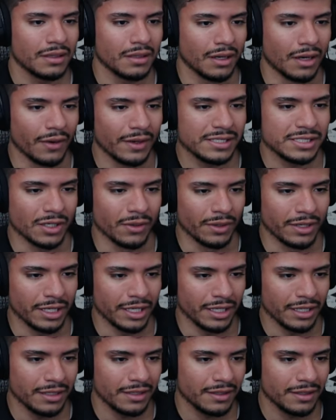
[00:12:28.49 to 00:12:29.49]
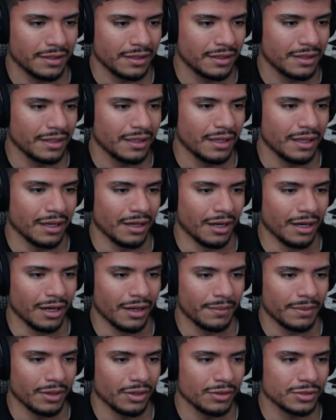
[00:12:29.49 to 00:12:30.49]
Oh, he's going in. Oh,
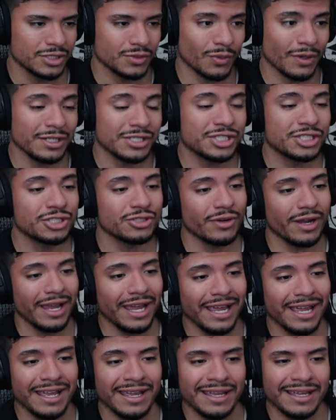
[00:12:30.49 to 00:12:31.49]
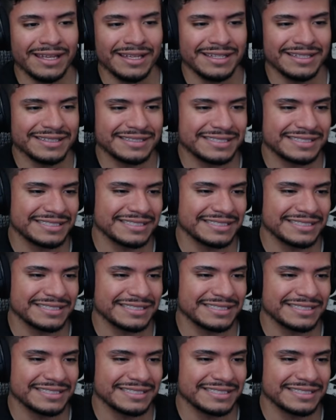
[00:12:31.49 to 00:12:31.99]
bro, just run straight.